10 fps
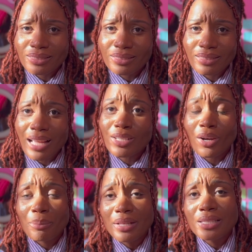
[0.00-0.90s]
That's
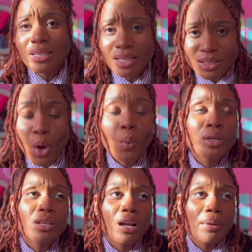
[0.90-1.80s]
her business. We
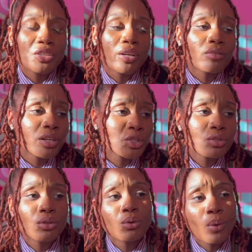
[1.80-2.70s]
talk about
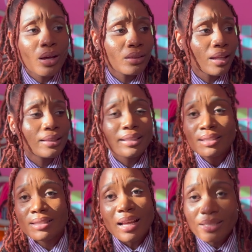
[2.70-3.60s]
generational wealth. Like,
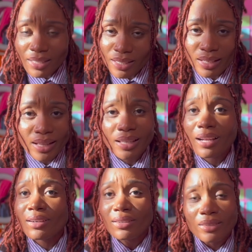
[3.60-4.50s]
that's it. Like, let
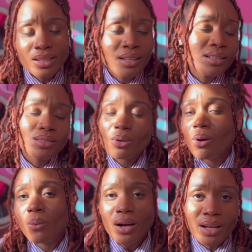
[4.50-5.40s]
her, so
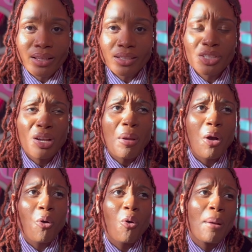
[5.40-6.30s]
what? And she's talking about,
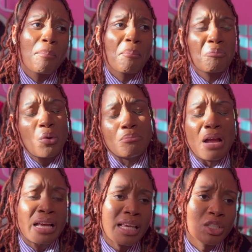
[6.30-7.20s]
oh, and when
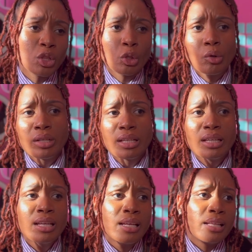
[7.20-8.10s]
my kids are 30,
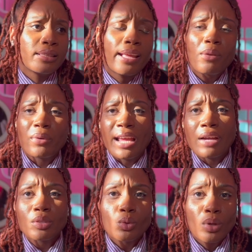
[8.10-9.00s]
they wouldn't have
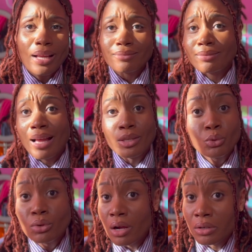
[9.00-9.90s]
to do that.
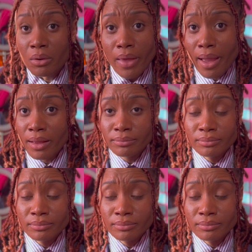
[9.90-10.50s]
You don't know that.